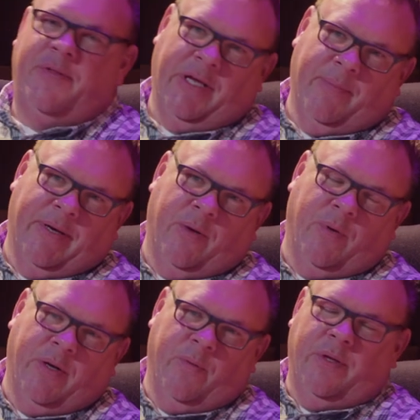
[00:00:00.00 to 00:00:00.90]
thinking about
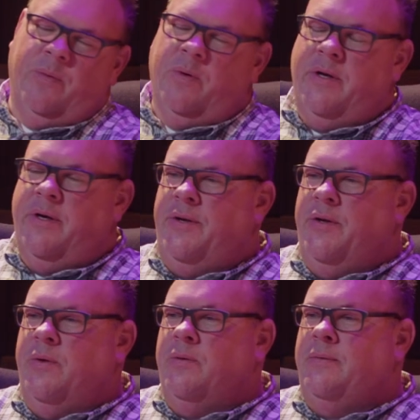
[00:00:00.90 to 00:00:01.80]
what I really wanted to
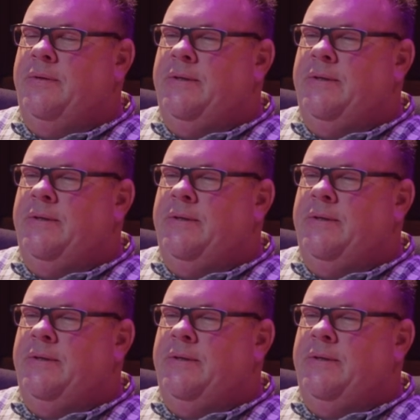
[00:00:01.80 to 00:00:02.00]
do.